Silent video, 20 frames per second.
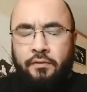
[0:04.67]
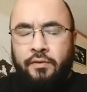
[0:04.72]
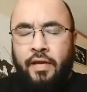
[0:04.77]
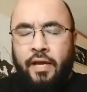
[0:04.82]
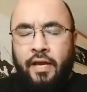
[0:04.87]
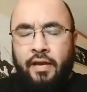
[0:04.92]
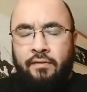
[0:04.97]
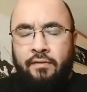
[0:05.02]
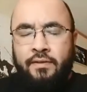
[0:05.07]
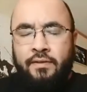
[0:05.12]
the
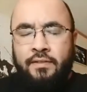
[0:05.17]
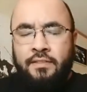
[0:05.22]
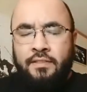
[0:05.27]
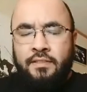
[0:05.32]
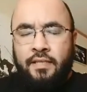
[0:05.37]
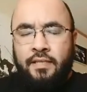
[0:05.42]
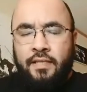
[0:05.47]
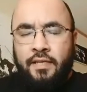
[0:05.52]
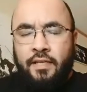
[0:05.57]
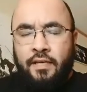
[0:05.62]
heavens
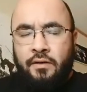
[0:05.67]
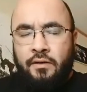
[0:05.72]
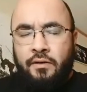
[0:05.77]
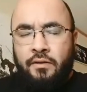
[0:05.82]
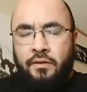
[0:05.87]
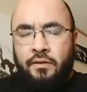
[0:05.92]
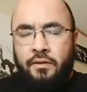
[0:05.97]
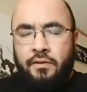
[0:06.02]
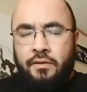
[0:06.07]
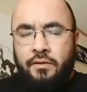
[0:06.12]
and the
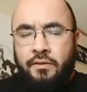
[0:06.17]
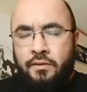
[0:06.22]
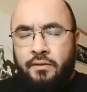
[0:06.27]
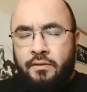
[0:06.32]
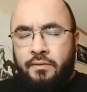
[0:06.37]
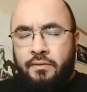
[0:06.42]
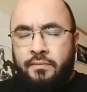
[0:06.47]
earth,